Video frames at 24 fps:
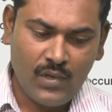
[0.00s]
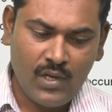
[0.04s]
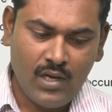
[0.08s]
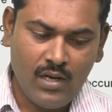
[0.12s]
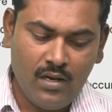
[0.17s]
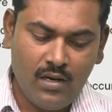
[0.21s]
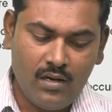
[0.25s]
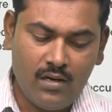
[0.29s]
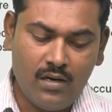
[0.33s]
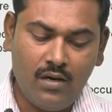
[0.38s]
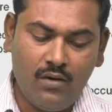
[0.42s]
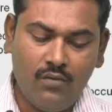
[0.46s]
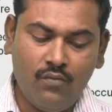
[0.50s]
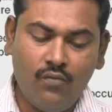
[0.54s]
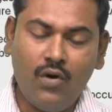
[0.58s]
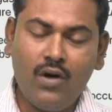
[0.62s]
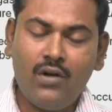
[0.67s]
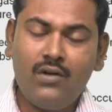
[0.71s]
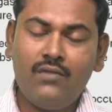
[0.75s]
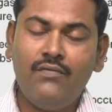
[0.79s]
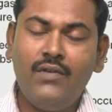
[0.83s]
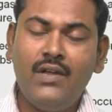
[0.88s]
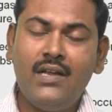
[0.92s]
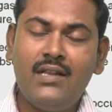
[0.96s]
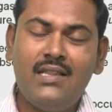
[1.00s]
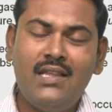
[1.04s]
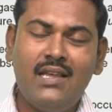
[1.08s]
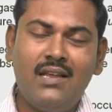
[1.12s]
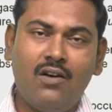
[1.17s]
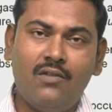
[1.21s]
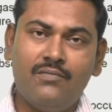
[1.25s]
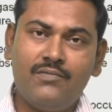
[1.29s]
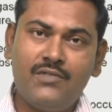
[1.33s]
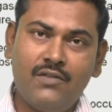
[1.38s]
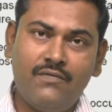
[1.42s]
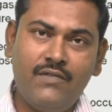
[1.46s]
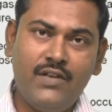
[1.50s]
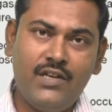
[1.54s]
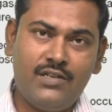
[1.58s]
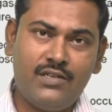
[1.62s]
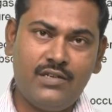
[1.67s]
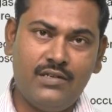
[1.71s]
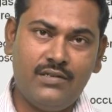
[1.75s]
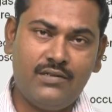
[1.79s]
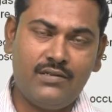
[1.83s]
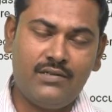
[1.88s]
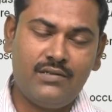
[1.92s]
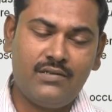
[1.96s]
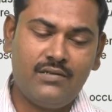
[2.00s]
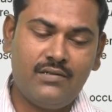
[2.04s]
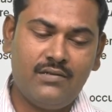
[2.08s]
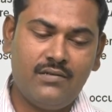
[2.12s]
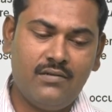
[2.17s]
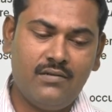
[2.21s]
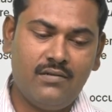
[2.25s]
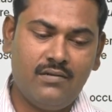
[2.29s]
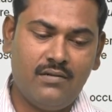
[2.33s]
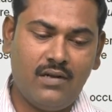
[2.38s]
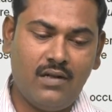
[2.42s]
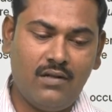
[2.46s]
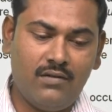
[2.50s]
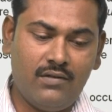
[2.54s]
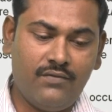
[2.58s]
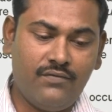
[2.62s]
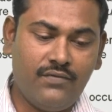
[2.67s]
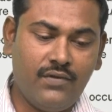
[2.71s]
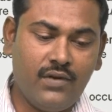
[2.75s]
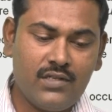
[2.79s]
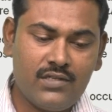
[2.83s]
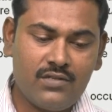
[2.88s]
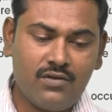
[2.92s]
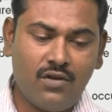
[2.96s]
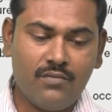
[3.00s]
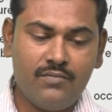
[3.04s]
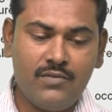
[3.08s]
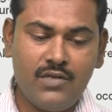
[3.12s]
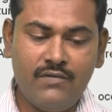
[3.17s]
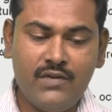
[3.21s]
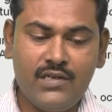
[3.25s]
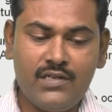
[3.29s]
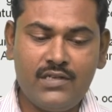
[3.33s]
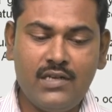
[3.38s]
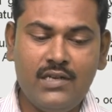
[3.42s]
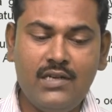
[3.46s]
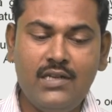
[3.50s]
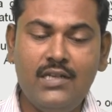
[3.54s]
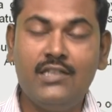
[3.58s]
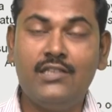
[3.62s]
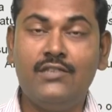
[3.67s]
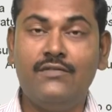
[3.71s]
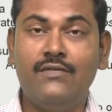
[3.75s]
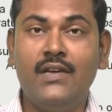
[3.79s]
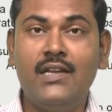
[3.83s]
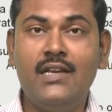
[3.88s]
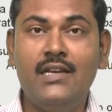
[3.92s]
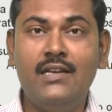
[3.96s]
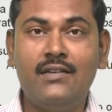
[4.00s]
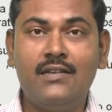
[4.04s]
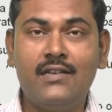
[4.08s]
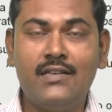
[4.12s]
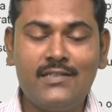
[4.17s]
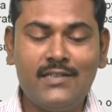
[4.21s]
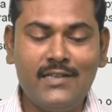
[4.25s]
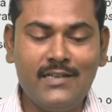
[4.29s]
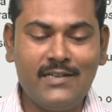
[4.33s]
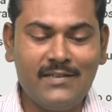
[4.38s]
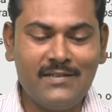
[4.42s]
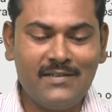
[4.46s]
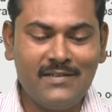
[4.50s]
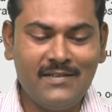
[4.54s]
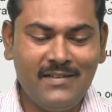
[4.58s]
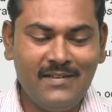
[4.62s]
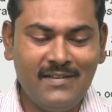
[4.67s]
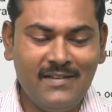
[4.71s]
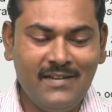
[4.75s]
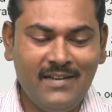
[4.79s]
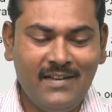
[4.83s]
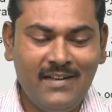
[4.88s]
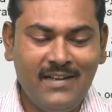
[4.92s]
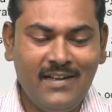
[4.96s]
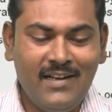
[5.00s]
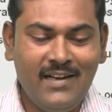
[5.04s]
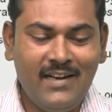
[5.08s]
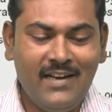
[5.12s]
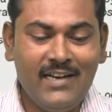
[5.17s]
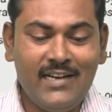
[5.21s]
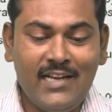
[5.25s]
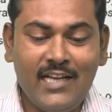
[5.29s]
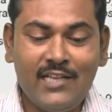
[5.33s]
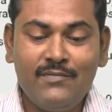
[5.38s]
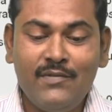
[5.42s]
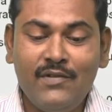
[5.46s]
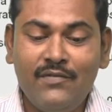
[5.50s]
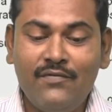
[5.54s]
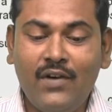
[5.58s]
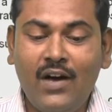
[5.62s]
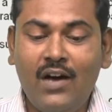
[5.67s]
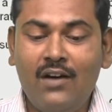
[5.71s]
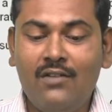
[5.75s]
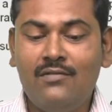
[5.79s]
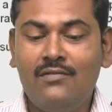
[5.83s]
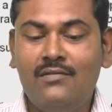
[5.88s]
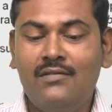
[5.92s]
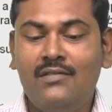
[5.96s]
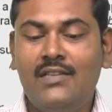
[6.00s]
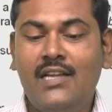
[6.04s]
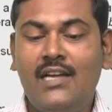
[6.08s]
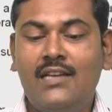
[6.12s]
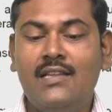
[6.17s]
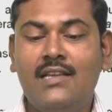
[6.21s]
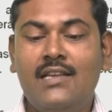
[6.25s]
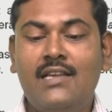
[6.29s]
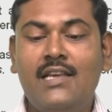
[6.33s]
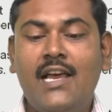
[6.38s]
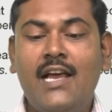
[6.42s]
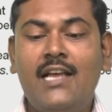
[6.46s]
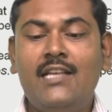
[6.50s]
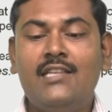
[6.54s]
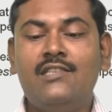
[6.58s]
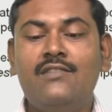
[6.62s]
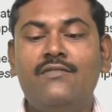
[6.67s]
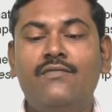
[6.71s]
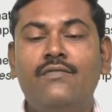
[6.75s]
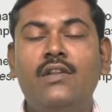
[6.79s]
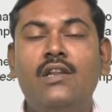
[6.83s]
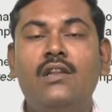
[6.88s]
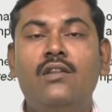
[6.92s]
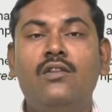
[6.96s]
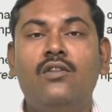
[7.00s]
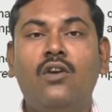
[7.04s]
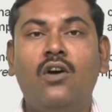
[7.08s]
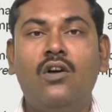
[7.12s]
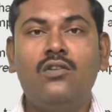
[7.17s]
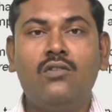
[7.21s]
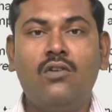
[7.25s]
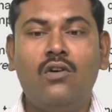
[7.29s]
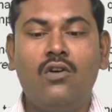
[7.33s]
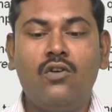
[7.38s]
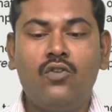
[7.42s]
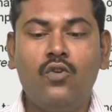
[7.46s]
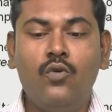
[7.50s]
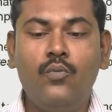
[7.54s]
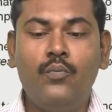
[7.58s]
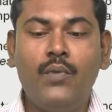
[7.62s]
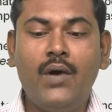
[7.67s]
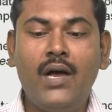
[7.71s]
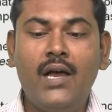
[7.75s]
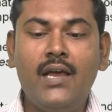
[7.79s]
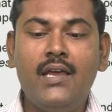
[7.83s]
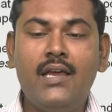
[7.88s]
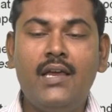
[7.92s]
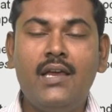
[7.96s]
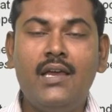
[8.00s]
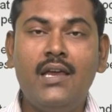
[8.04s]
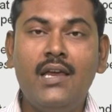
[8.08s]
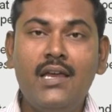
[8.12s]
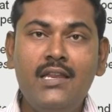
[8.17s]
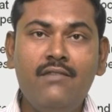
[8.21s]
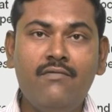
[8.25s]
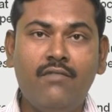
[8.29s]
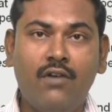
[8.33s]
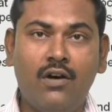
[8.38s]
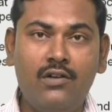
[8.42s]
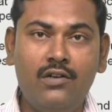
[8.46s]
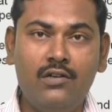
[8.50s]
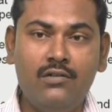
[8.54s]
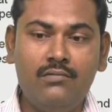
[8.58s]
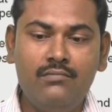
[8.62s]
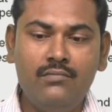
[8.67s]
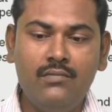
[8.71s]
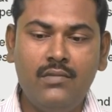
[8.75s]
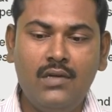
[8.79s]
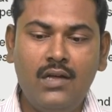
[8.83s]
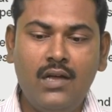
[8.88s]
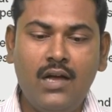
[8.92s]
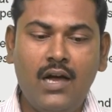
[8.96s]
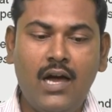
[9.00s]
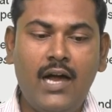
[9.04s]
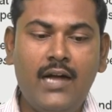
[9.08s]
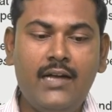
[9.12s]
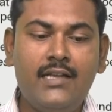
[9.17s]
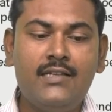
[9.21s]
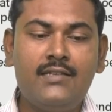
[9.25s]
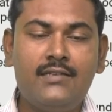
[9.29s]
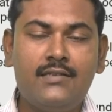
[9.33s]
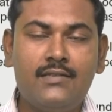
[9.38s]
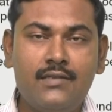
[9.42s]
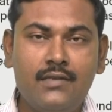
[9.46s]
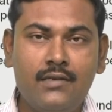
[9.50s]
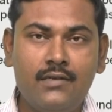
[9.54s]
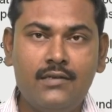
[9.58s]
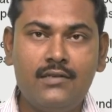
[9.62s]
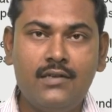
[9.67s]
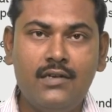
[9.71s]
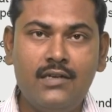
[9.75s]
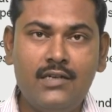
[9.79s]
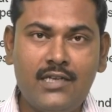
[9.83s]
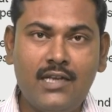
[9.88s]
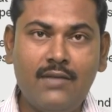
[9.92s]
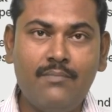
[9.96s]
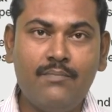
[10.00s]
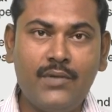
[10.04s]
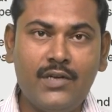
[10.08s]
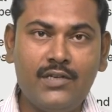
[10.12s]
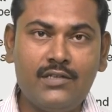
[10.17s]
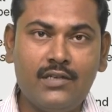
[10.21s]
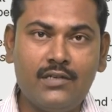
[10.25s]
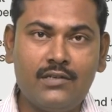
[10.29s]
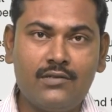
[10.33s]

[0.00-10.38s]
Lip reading: Now what were their observations? Now the first observation is very interesting. It has been found that the gas will not occupy any volume at a certain temperature.